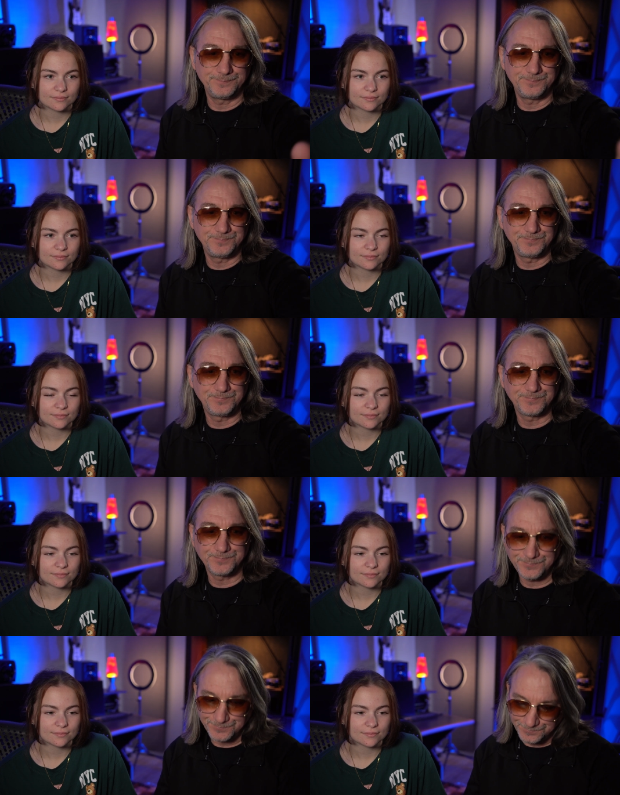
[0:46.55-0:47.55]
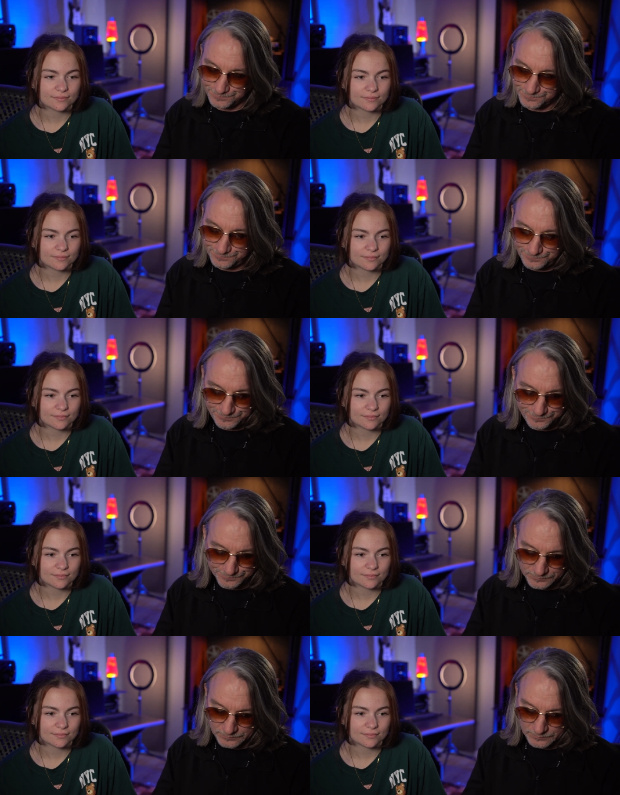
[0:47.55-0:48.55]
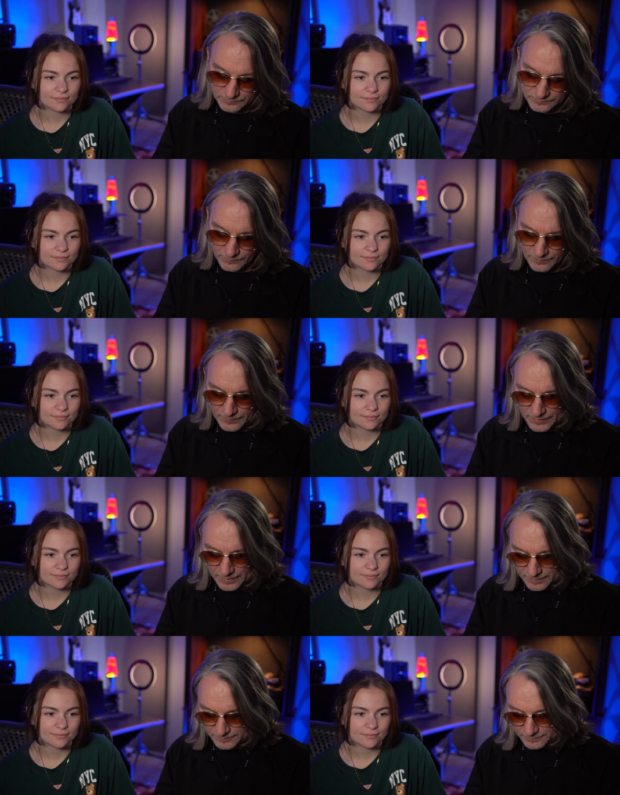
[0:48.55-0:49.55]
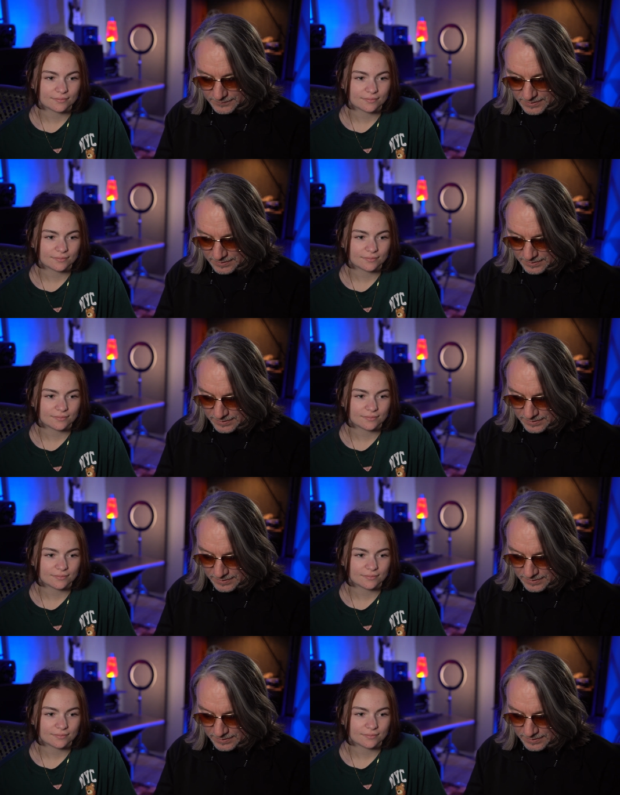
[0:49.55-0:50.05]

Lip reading: Nothing is said.